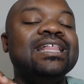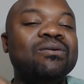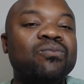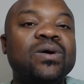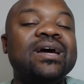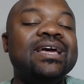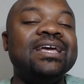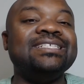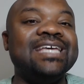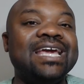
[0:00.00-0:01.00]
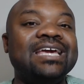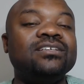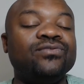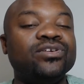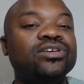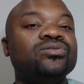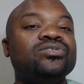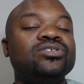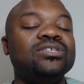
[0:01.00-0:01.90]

what it takes for you to